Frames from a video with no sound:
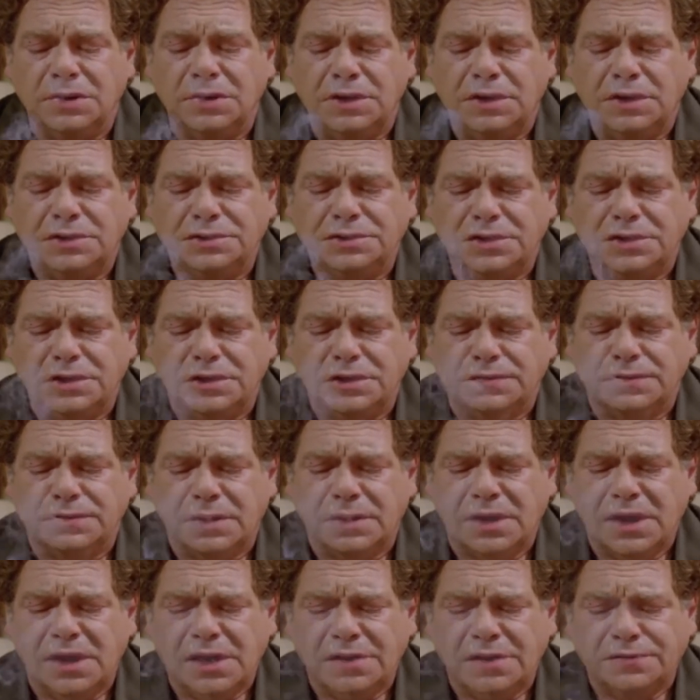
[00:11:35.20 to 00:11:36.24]
But is this
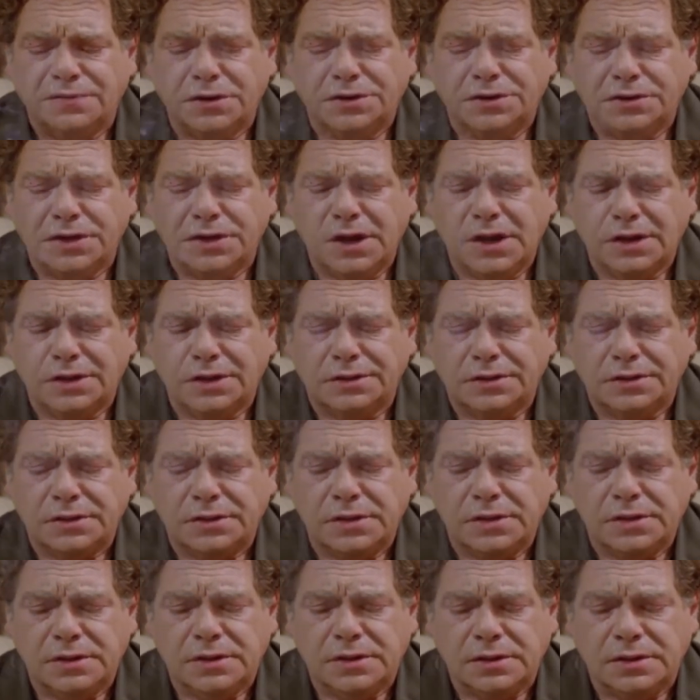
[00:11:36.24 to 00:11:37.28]
for after sex
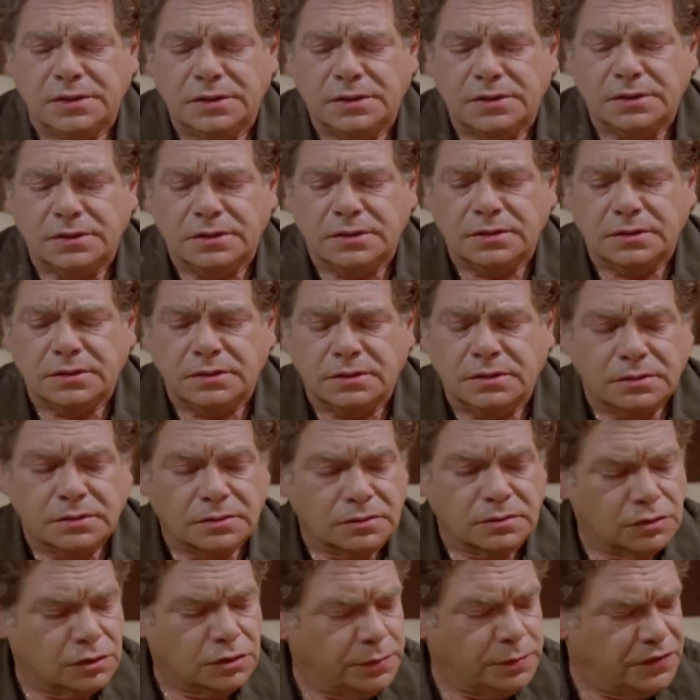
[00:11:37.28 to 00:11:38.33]

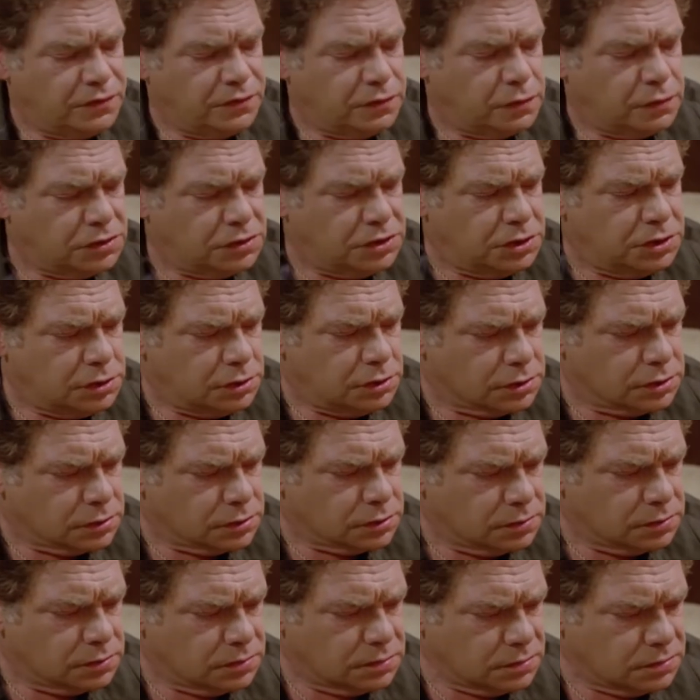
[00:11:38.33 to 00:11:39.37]
or before
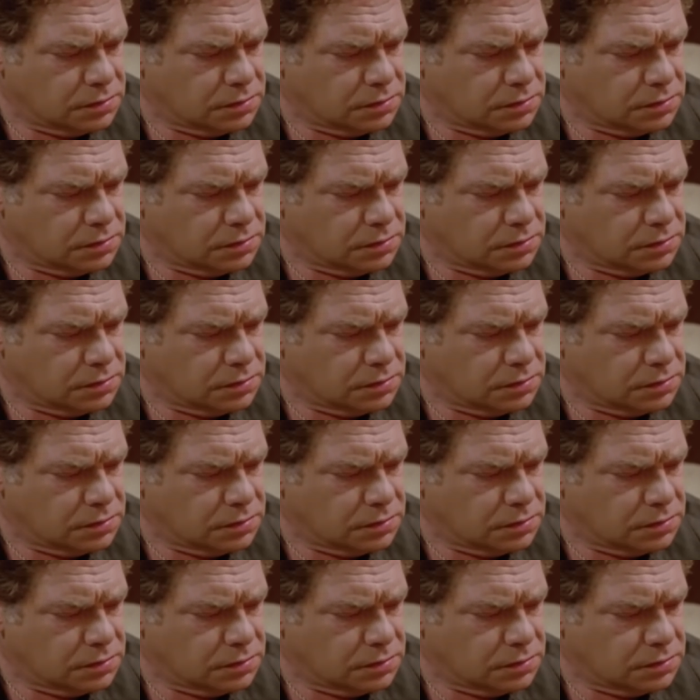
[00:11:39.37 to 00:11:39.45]
dinner?